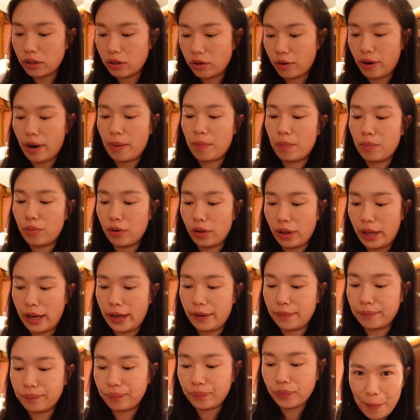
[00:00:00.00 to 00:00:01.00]
creme brulee.
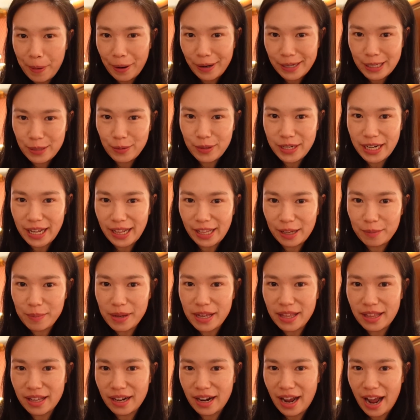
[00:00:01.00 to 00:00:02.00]
My parents were telling
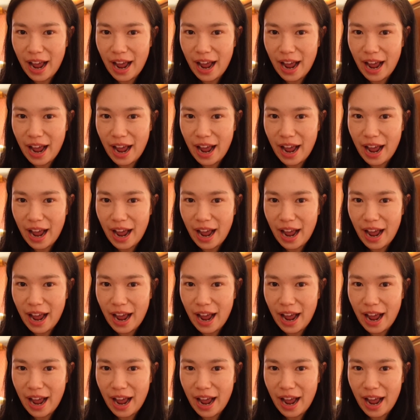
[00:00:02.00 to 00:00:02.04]
me that I